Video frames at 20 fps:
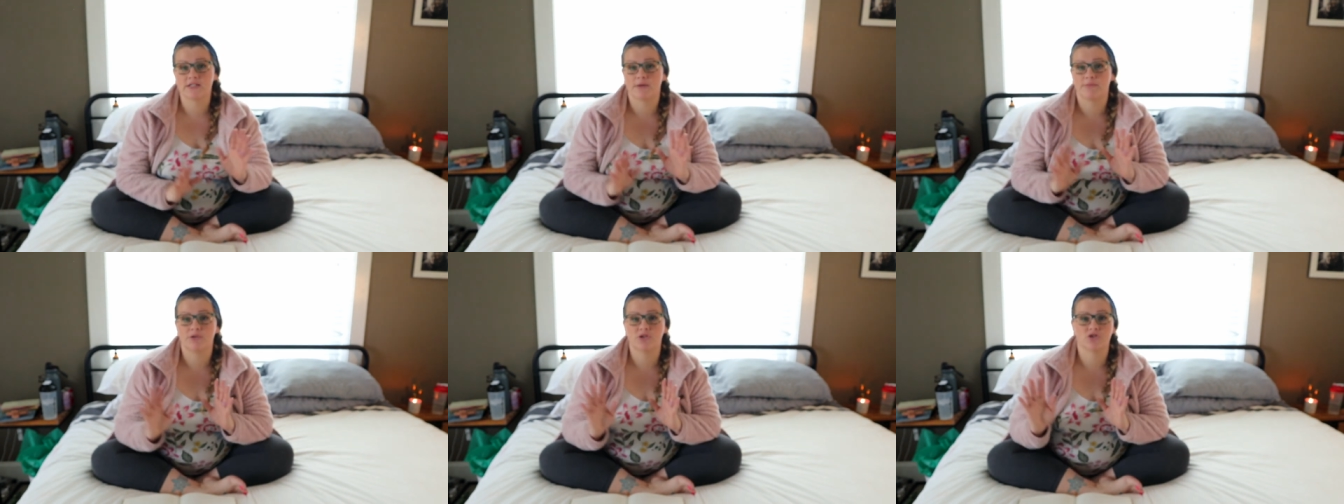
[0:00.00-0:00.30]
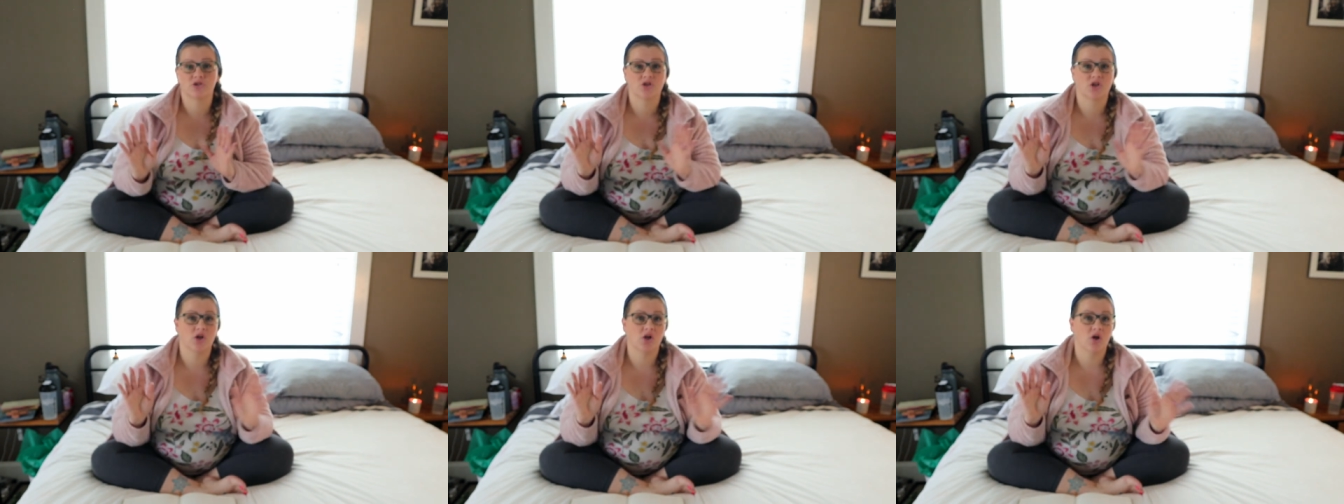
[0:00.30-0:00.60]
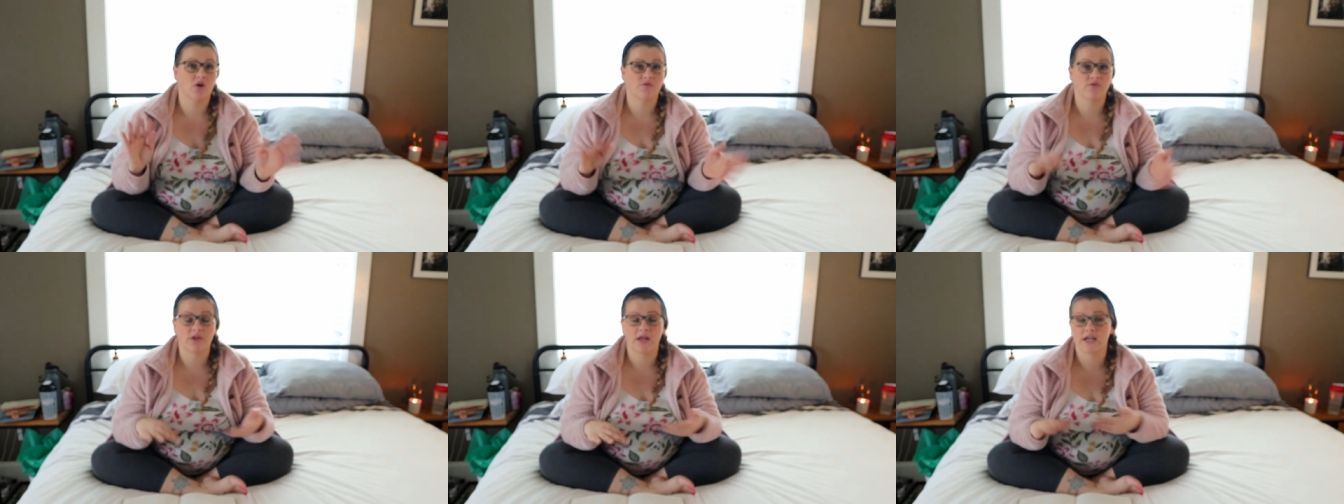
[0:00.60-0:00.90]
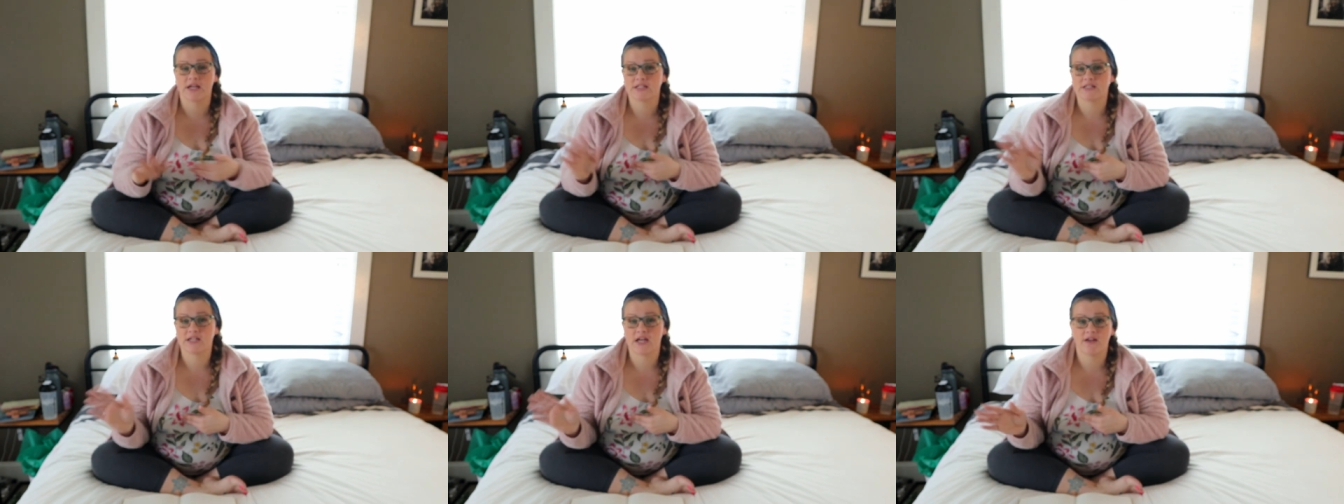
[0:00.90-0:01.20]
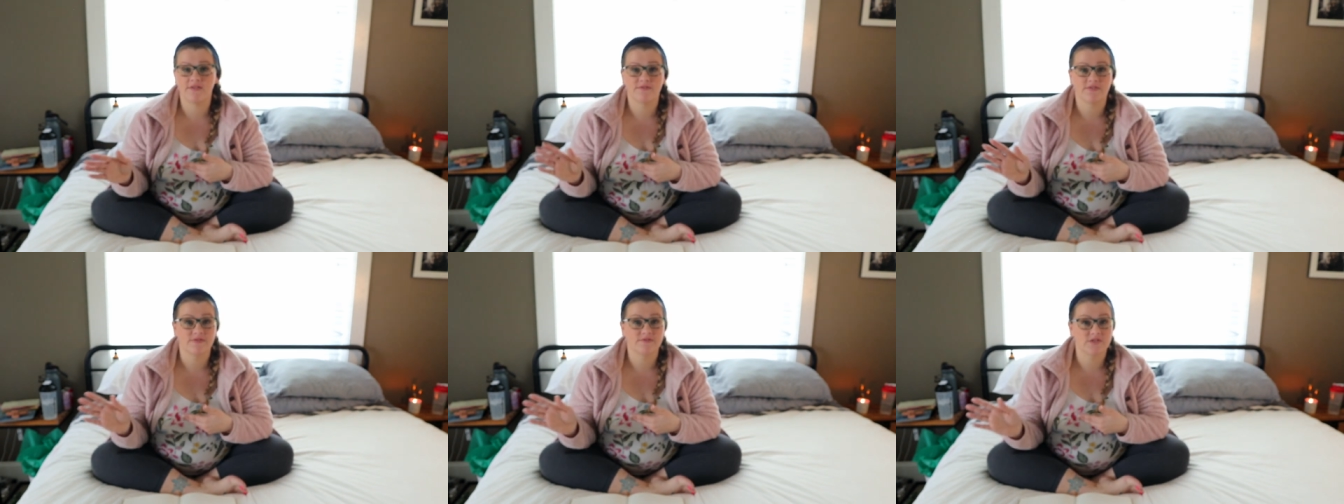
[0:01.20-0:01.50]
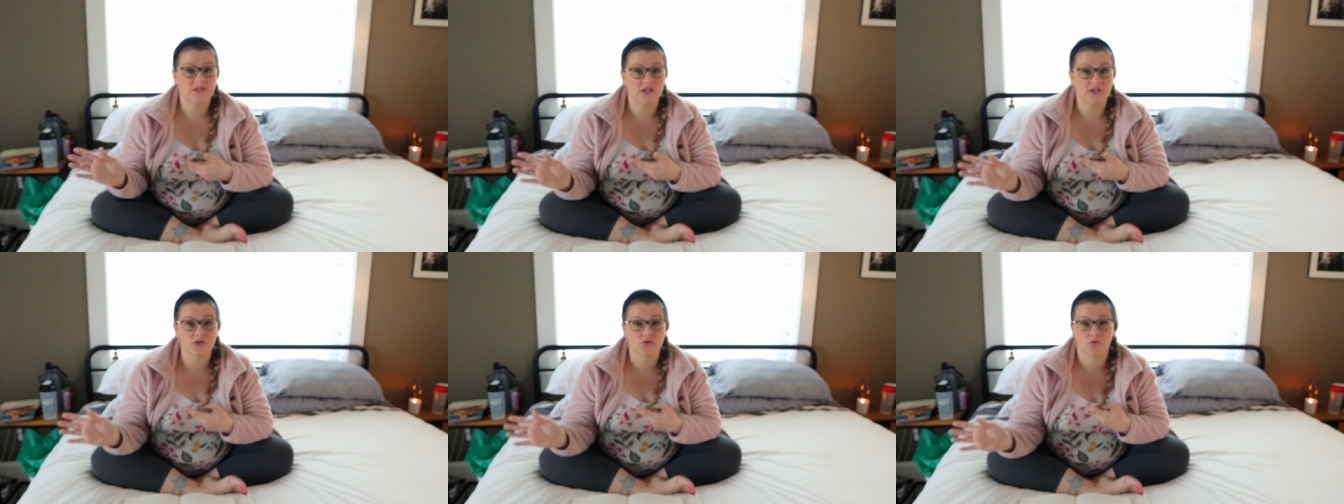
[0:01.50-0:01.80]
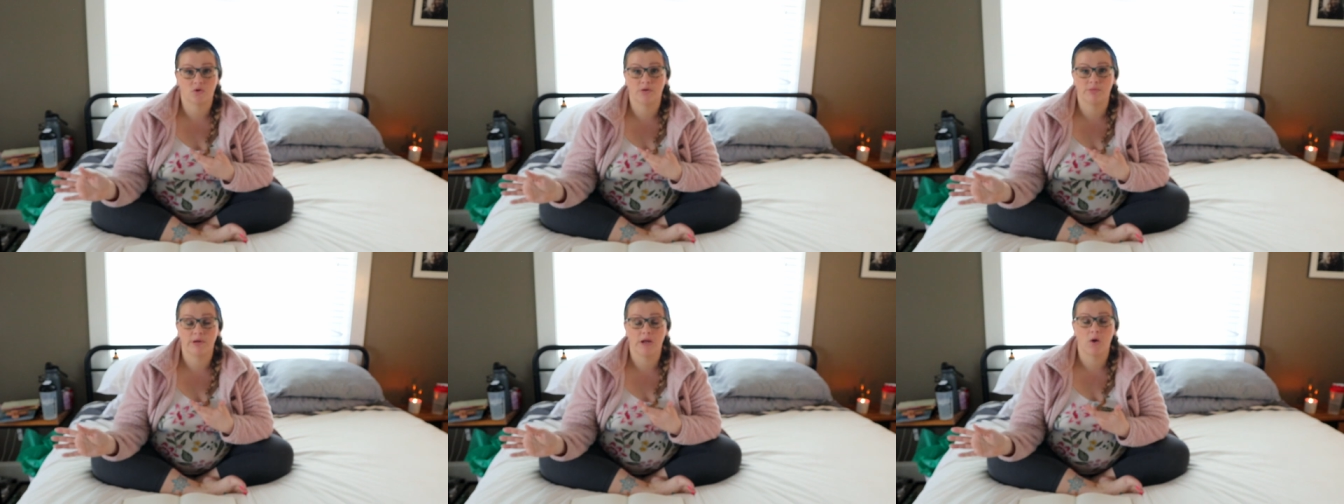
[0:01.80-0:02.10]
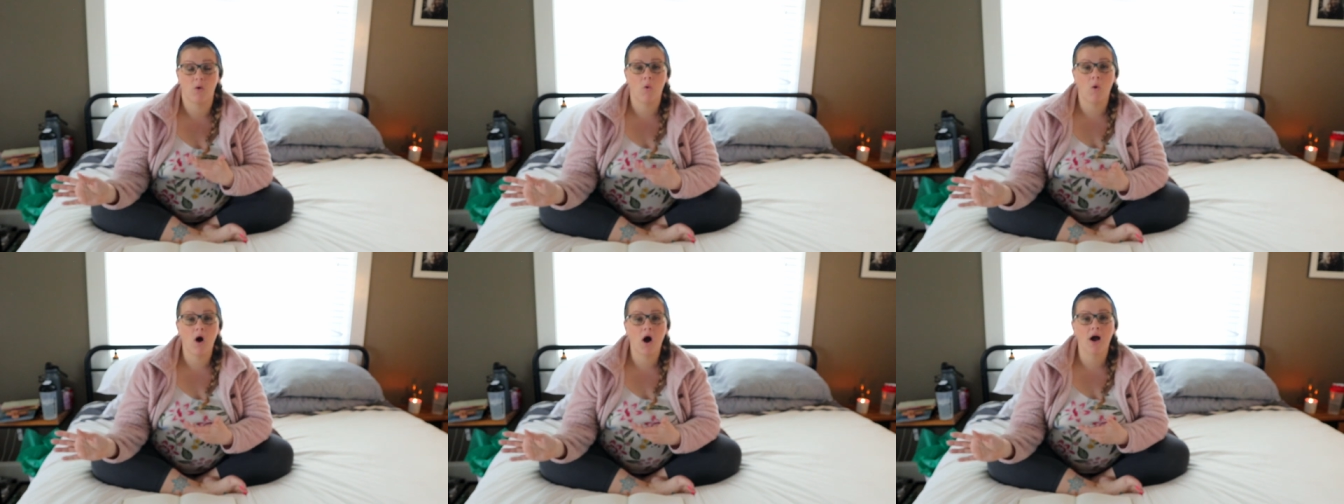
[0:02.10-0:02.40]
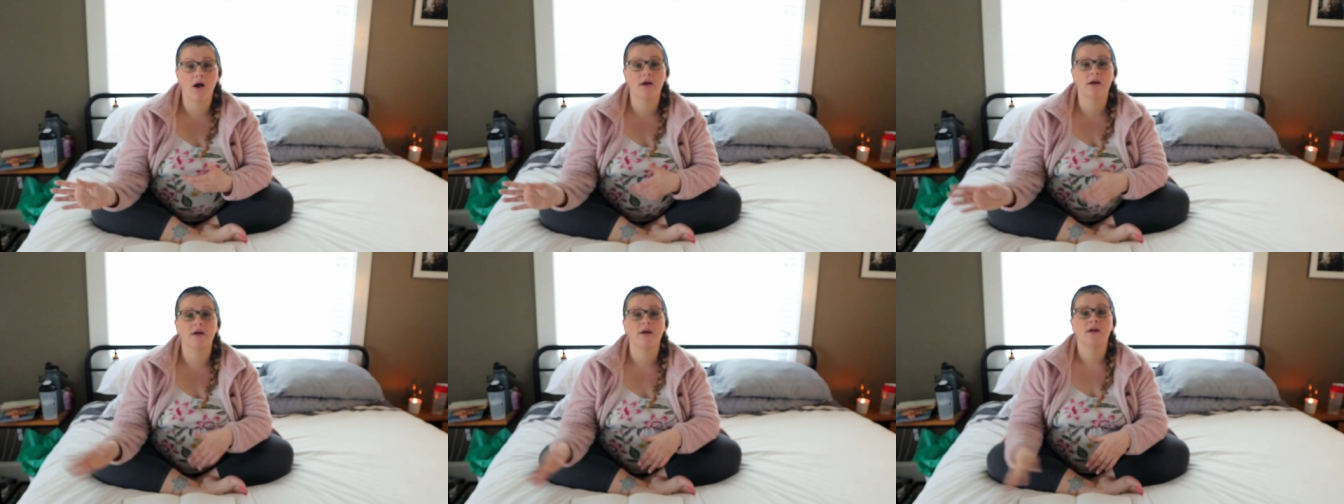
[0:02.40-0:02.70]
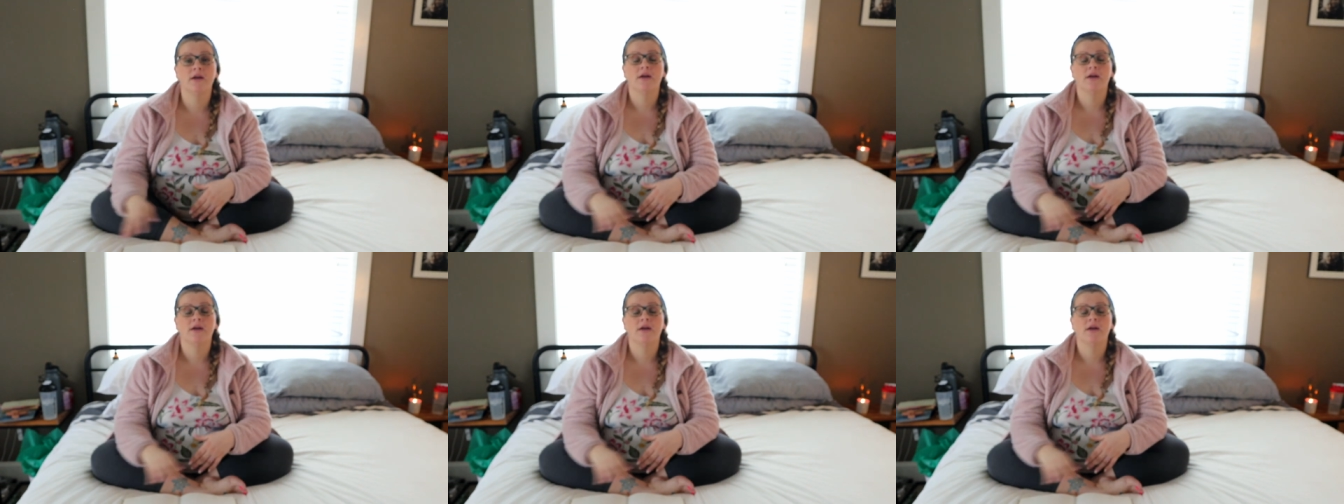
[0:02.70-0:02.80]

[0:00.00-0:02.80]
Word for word: I'm just gonna go for like a 10, 15, 20-minute walk.